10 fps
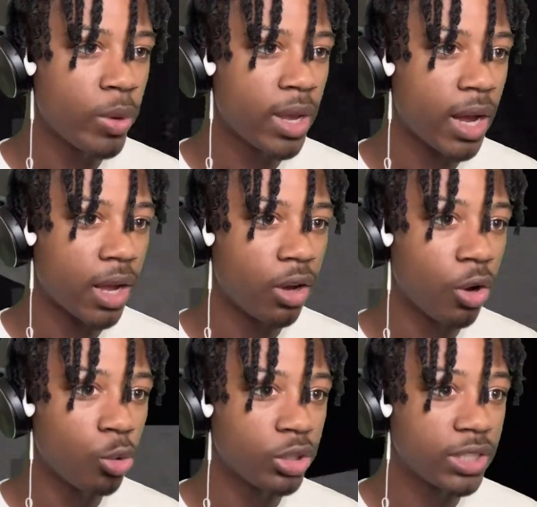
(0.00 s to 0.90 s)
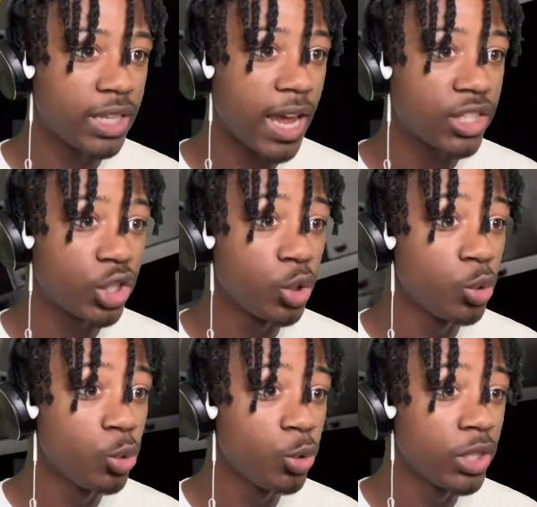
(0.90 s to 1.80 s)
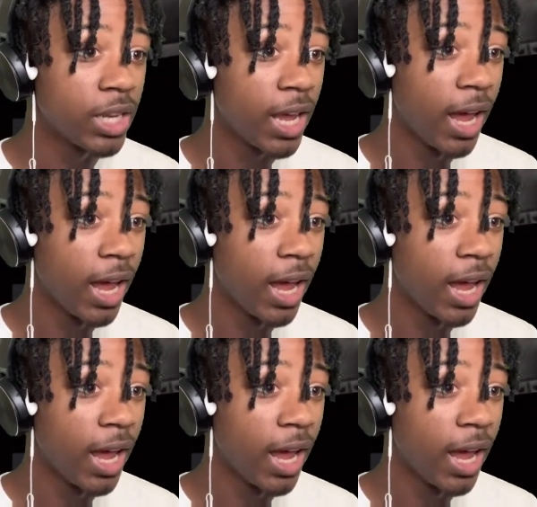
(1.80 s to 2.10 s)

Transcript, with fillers: we got gold statues.